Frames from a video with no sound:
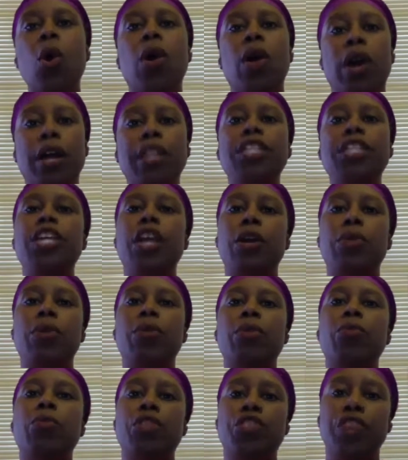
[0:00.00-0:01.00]
war on
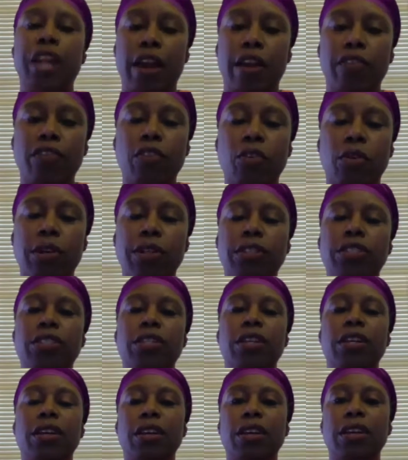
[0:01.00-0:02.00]
terror, which now, of
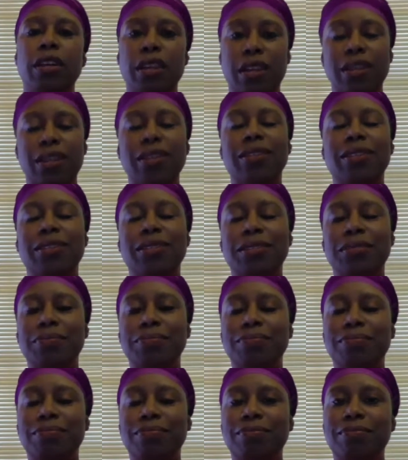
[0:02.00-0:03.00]
course, it is.